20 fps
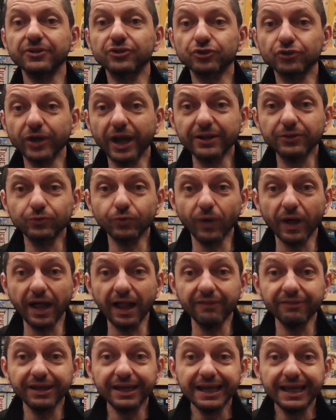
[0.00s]
Trek
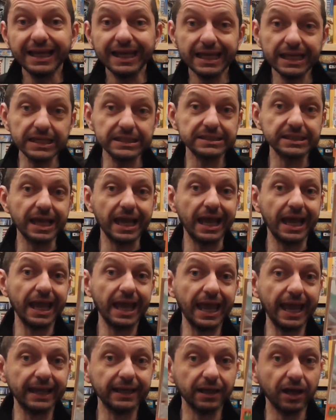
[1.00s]
12 is a
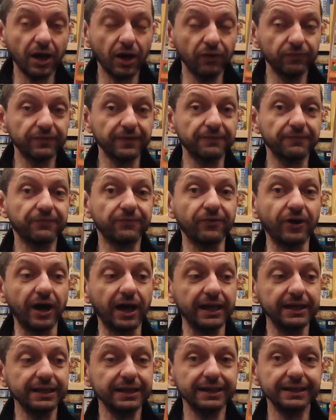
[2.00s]
heck of a
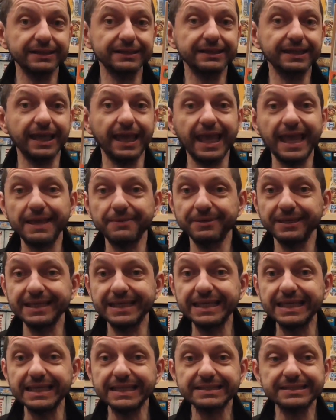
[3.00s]
fun game.
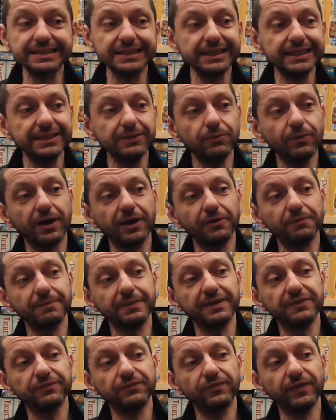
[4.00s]
Easily one of
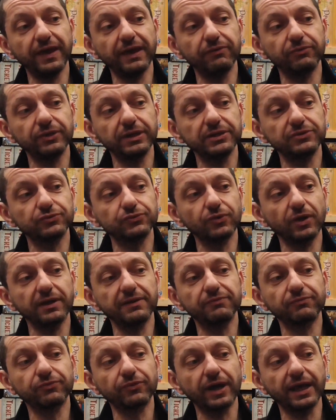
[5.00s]
my favorite roll
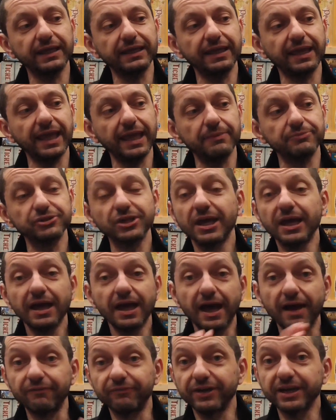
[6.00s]
and write games.
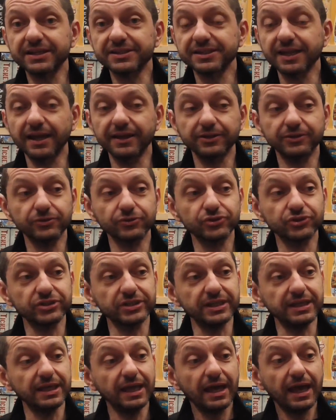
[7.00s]
I'm very excited to
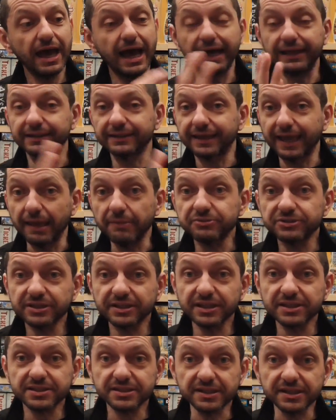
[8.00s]
see other games
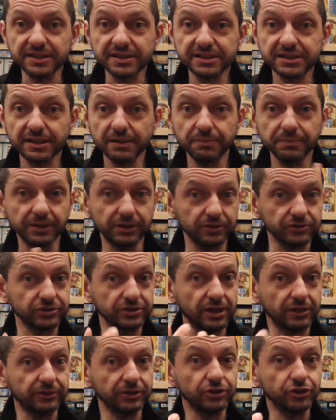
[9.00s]
in the system because
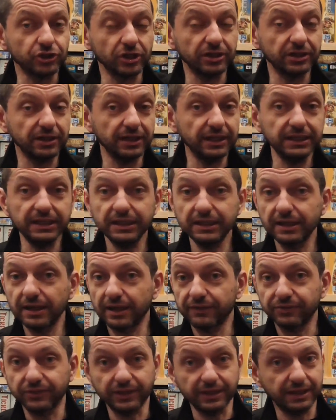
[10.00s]
now the general
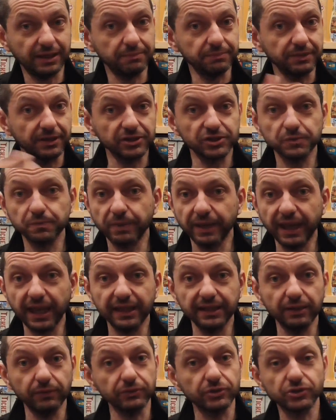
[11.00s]
idea I think can be
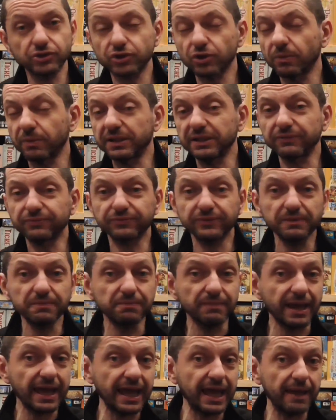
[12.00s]
expanded with so many different
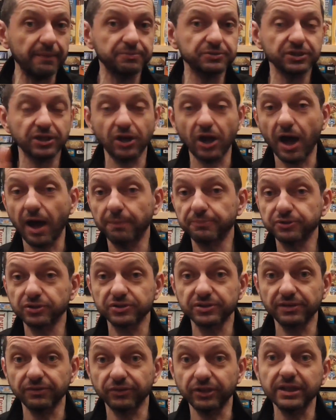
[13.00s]
maps and
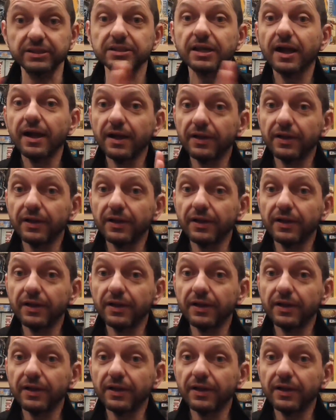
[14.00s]
options and things.